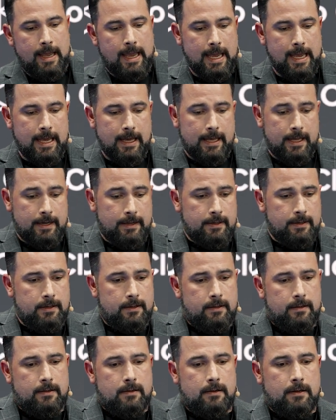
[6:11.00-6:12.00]
And
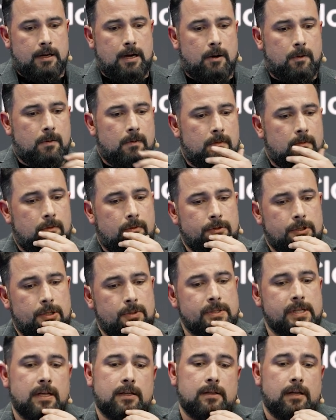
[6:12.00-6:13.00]
you know,
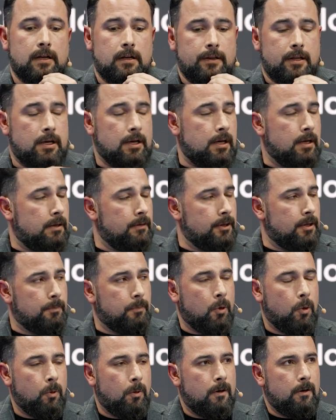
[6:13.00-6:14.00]
using the, the, the
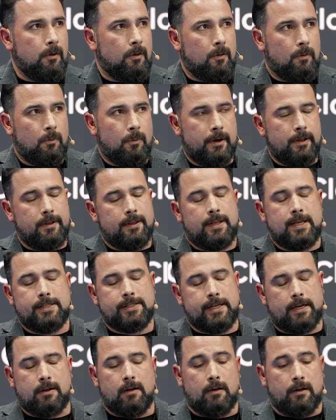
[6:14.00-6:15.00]
portal, one of the things
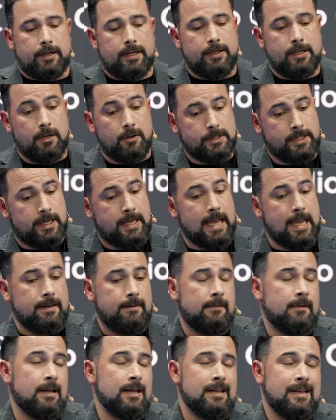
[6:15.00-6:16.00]
that Colin can do is
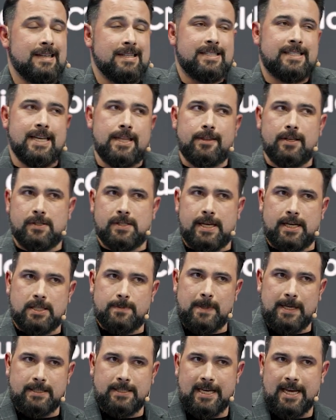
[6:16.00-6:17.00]
again set those
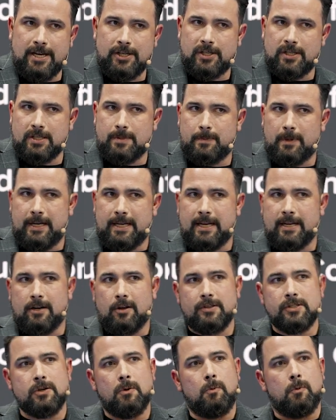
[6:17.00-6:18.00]
expectations, but he can
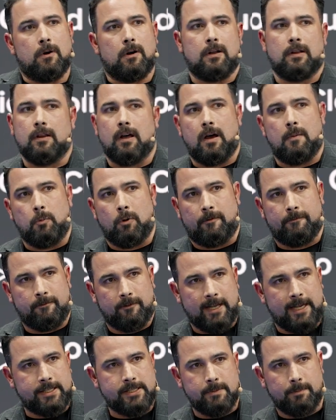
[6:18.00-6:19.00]
also work a lot more
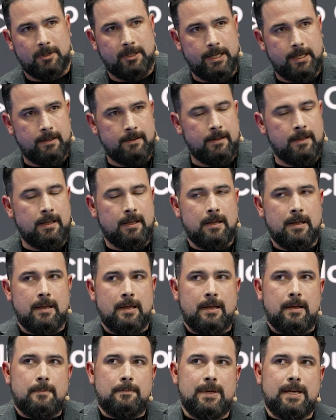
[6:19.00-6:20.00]
flexibly
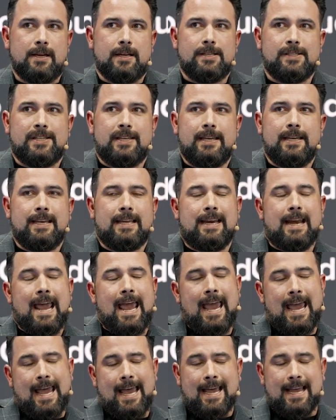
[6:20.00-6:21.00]
because he can
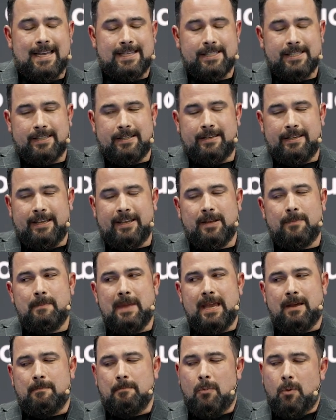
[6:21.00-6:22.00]
ask, he can
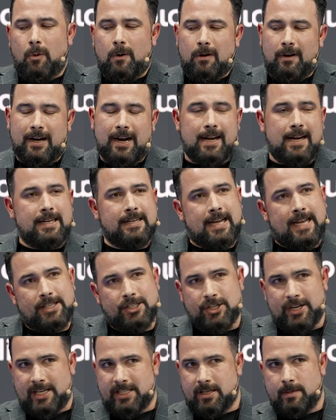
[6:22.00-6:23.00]
make more kind of
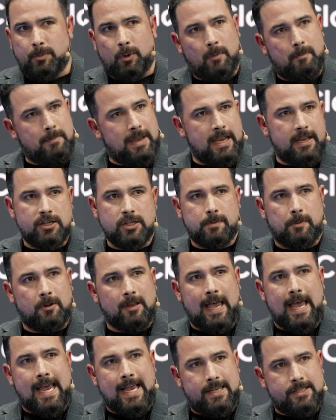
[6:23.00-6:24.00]
digestible,
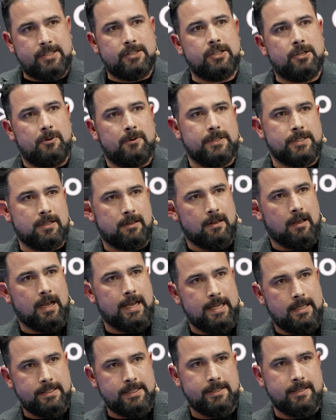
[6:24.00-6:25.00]
manageable asks to his
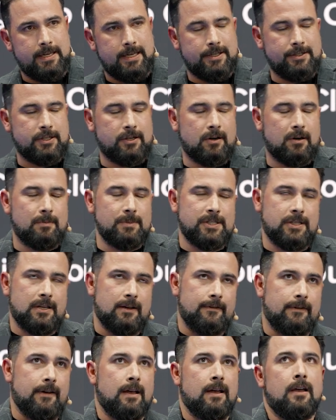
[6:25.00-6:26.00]
clients in terms
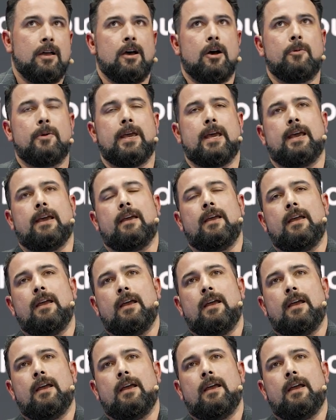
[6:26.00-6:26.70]
of, okay,